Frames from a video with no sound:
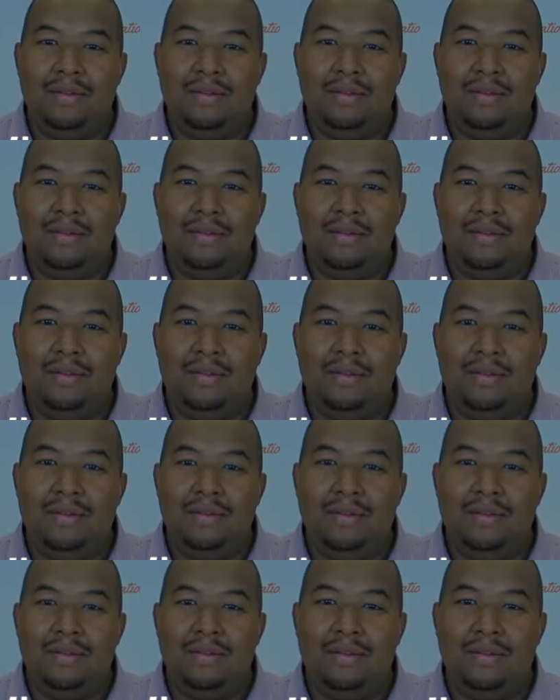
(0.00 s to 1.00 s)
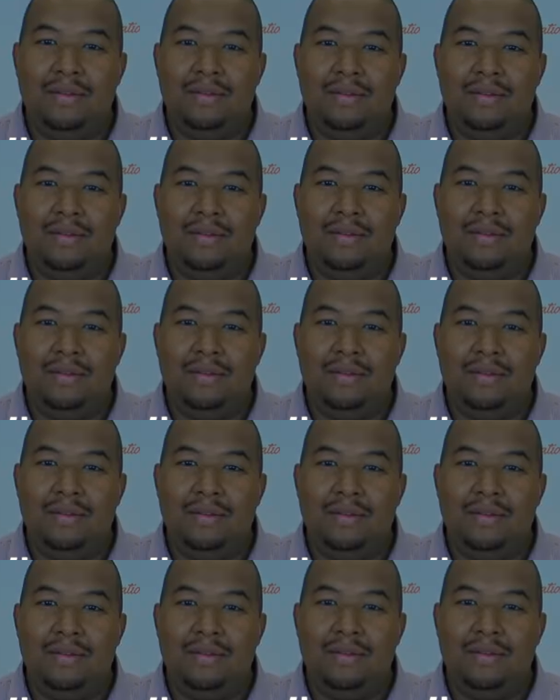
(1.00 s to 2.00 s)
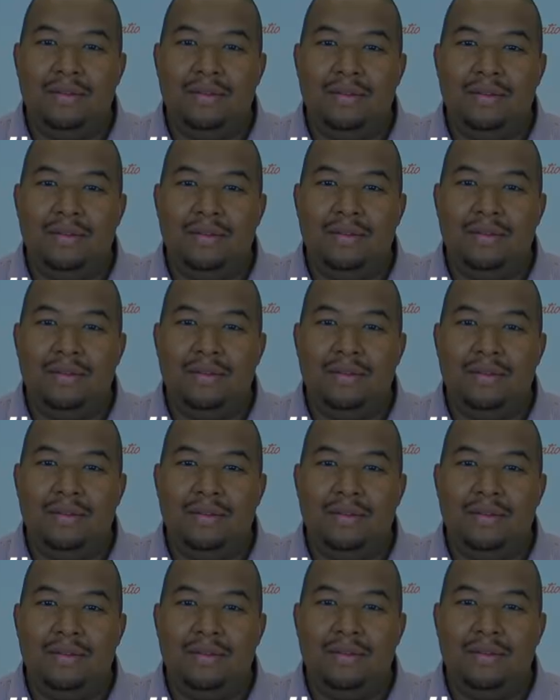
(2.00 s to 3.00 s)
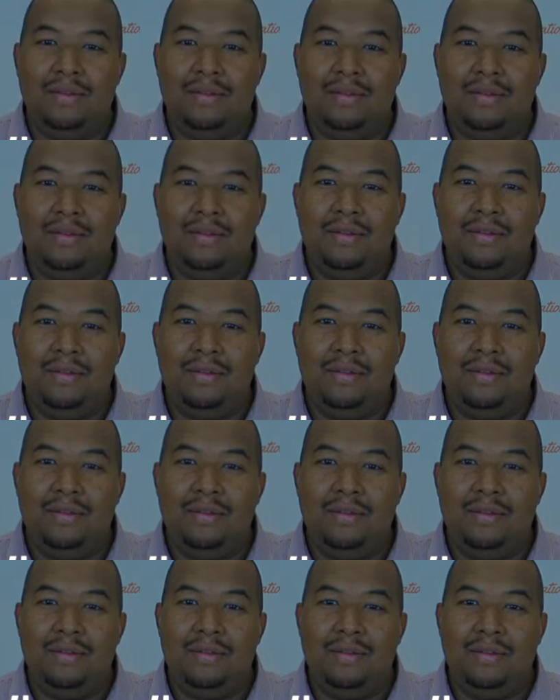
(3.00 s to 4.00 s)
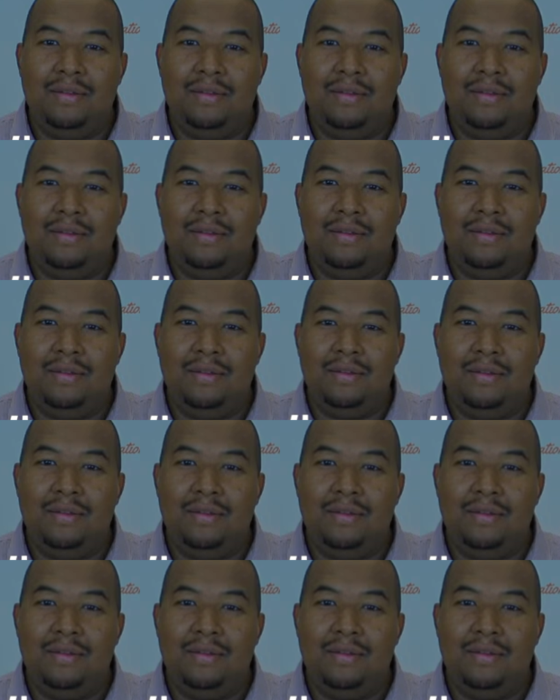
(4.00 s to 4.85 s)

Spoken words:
No one is speaking in this clip.